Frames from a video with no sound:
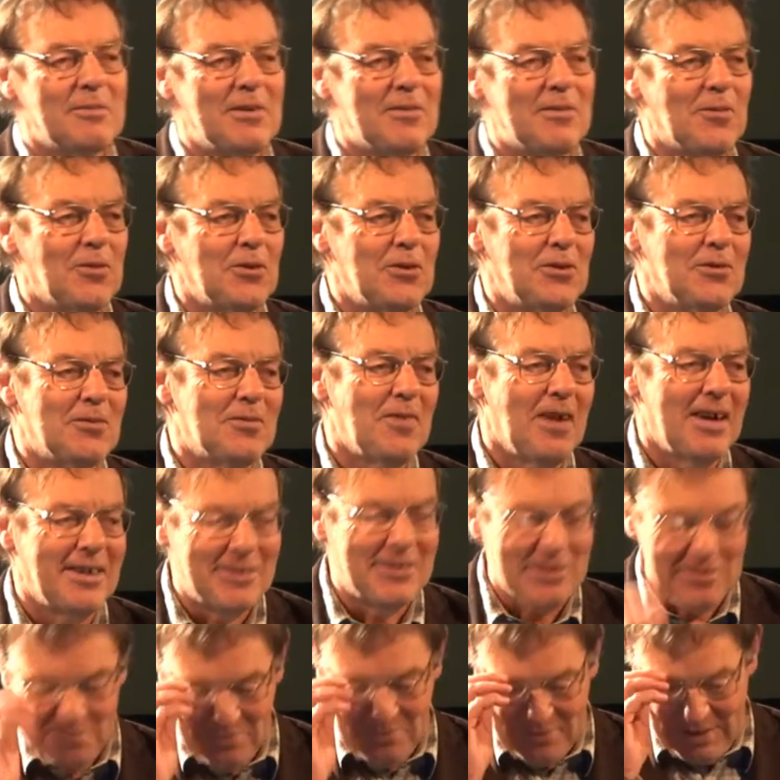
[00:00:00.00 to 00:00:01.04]
before you find
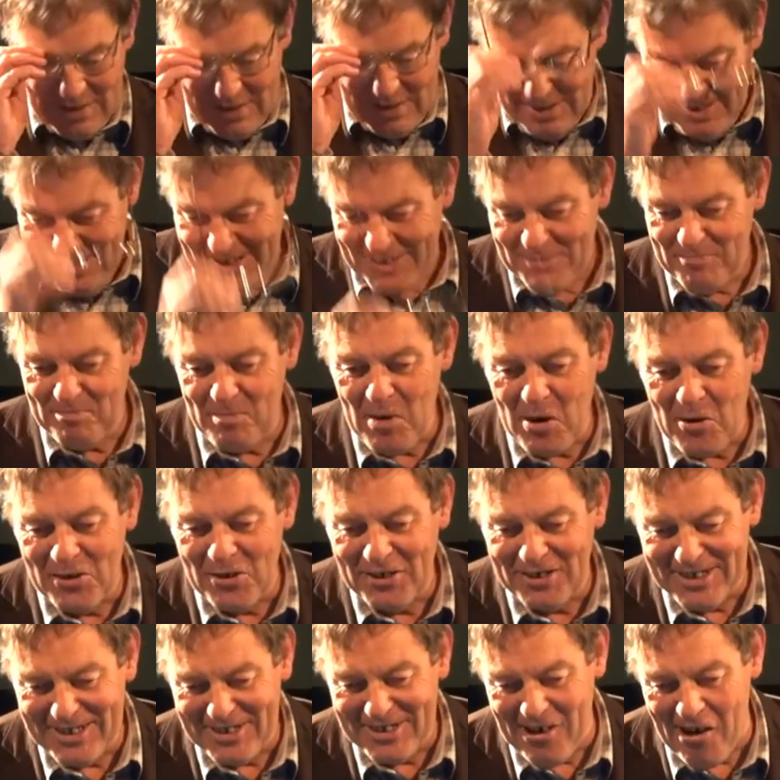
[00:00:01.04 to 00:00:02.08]
them
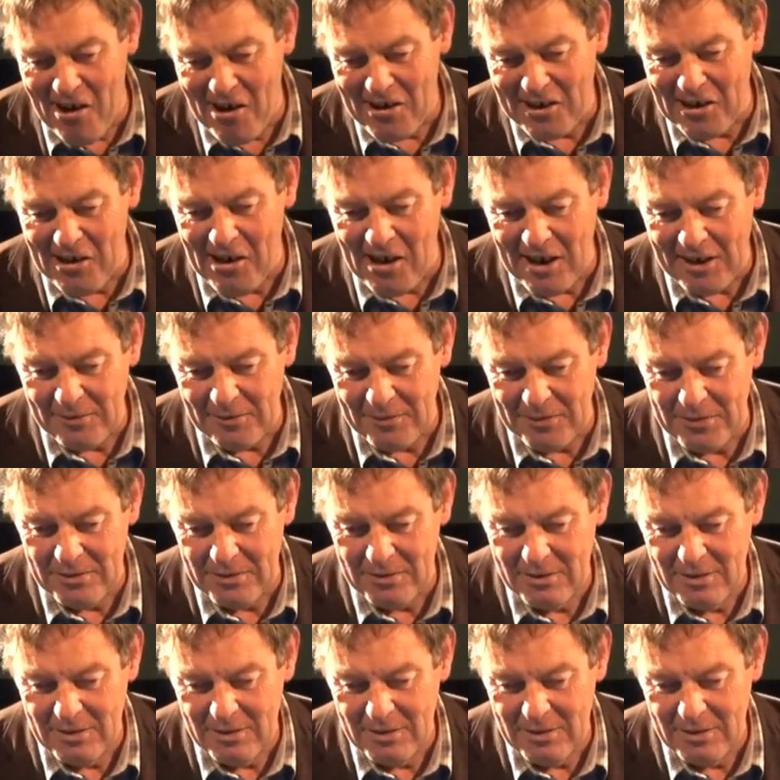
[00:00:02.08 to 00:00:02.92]
buried in the archive.